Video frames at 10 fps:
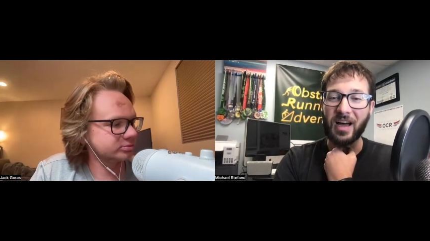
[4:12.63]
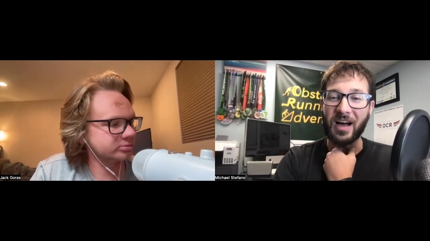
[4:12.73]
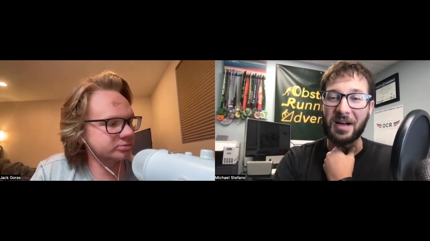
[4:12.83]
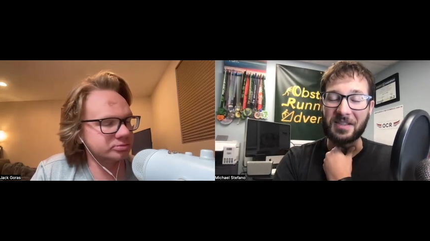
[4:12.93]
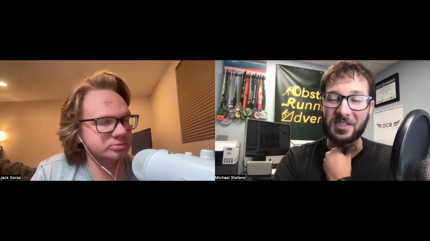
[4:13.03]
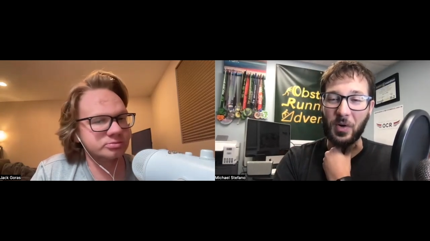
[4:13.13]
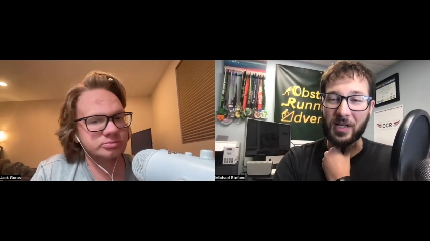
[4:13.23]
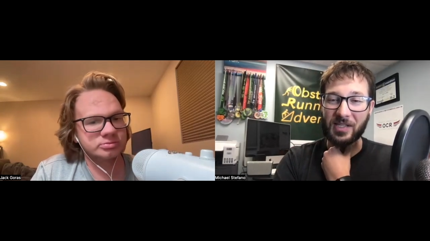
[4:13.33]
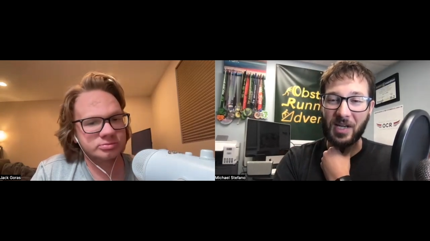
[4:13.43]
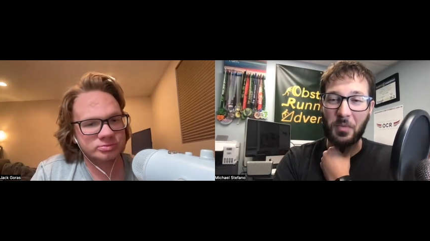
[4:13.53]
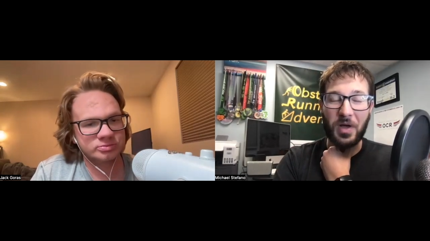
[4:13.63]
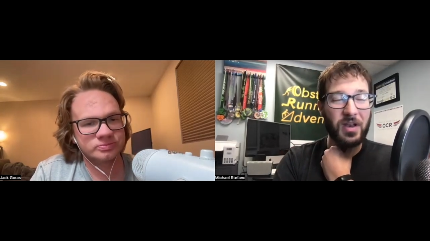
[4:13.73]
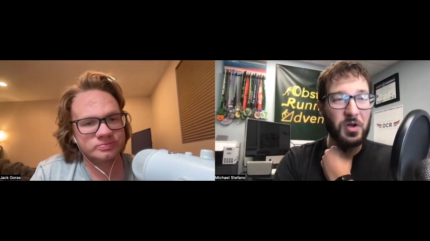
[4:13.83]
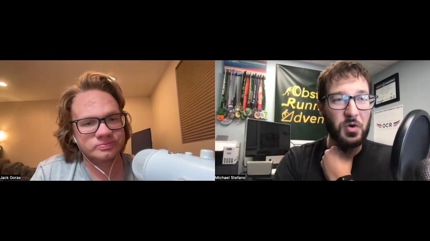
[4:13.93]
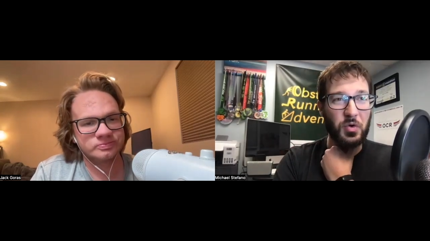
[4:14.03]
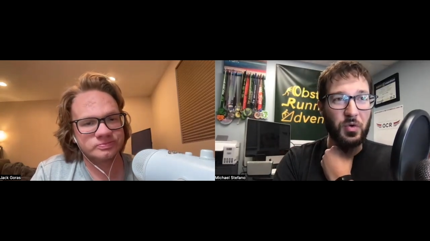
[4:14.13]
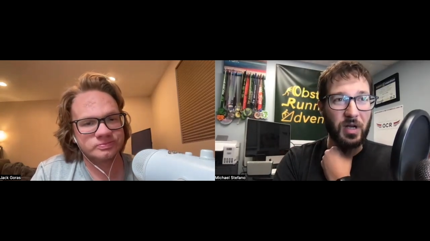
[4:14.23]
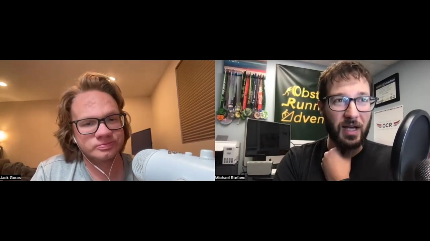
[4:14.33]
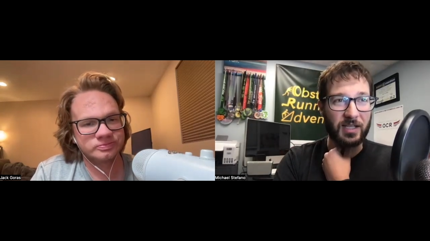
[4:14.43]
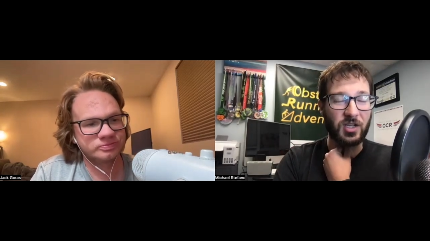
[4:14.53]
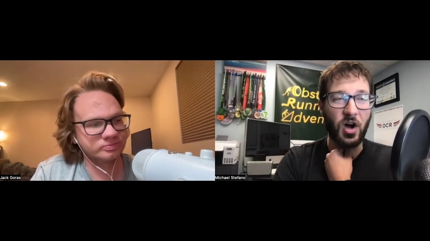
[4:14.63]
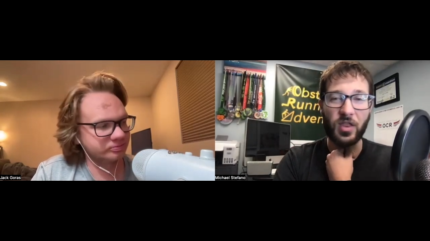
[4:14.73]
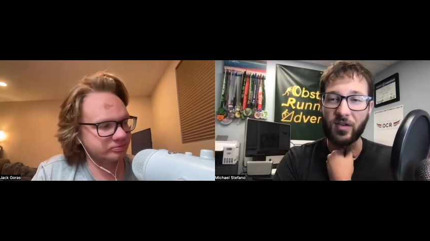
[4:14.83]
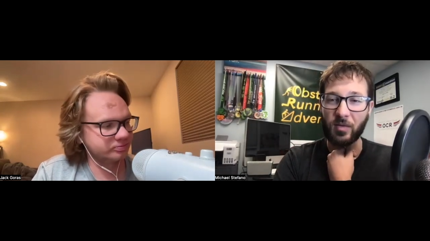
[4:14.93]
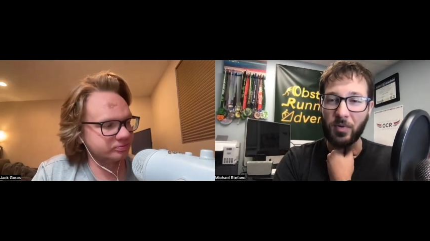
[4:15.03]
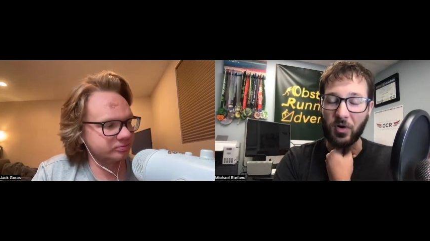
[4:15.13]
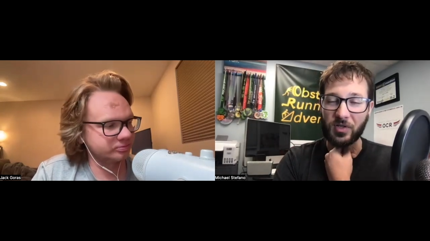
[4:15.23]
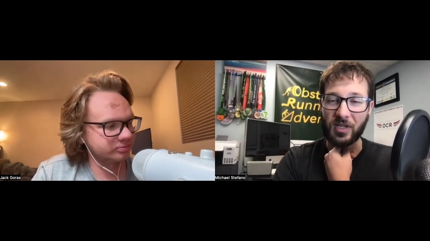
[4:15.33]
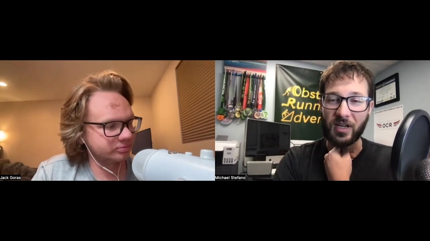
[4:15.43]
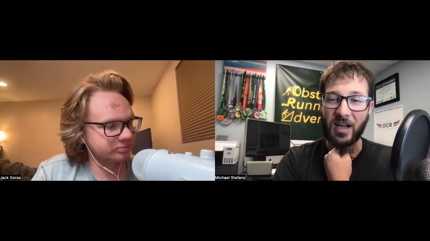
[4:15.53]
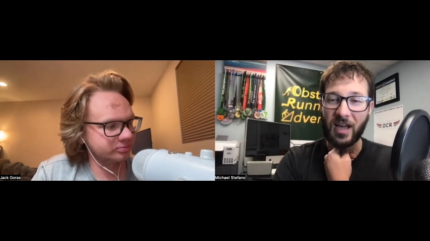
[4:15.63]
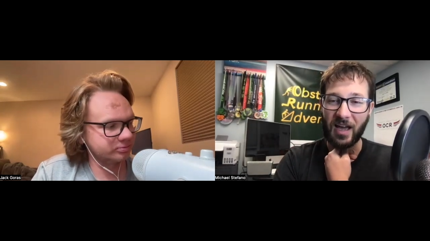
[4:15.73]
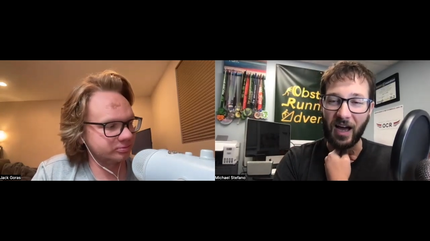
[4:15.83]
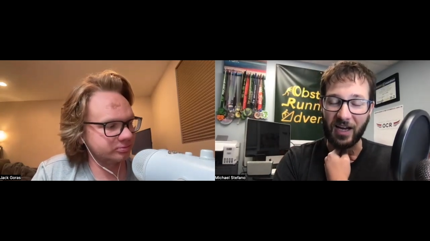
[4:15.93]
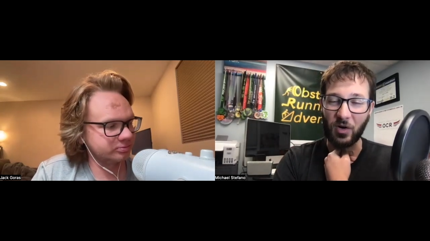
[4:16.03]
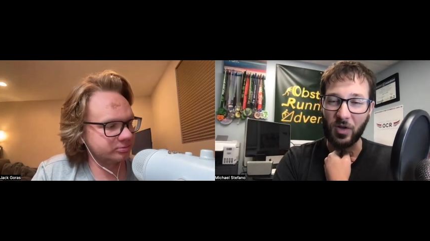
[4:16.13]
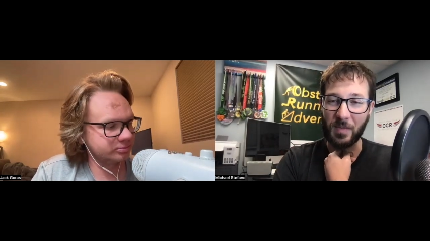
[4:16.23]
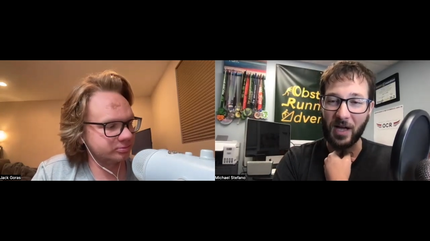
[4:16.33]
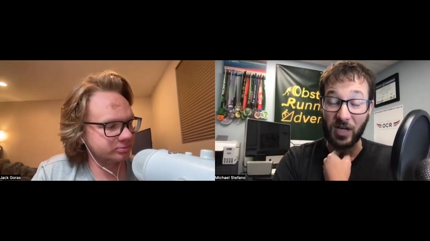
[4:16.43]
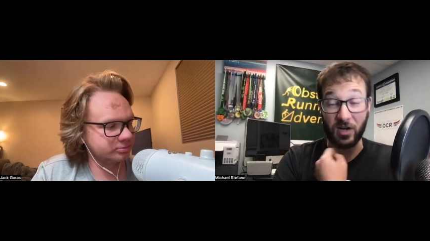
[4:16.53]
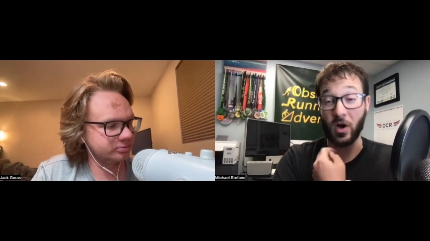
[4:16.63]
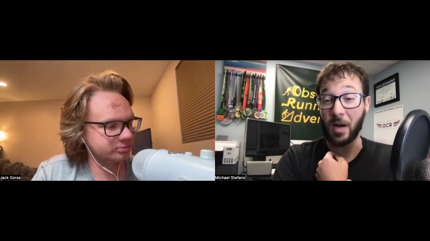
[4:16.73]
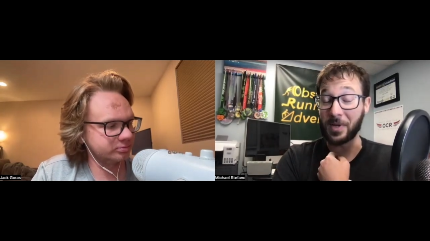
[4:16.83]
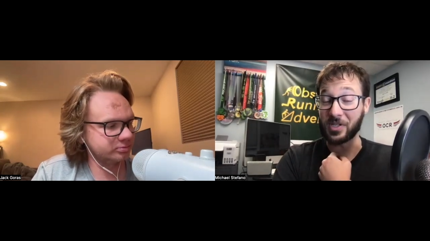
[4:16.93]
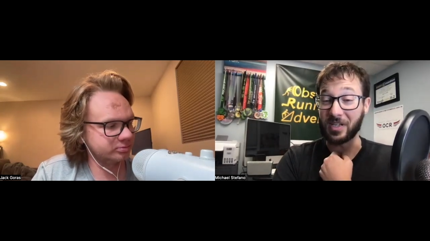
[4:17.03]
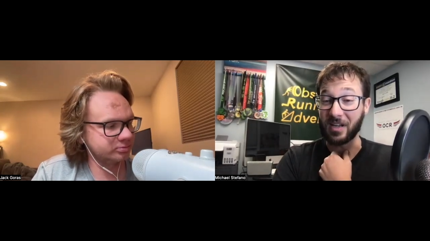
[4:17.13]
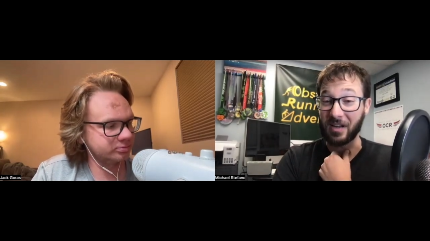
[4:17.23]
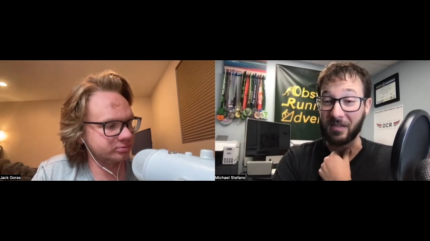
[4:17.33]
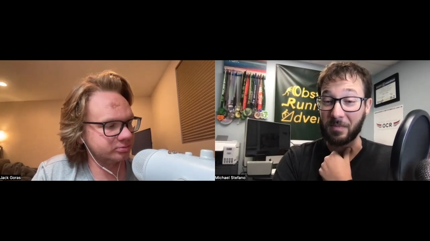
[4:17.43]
Speaker 1: So as someone who has gone there in person, I can only imagine, I know how much it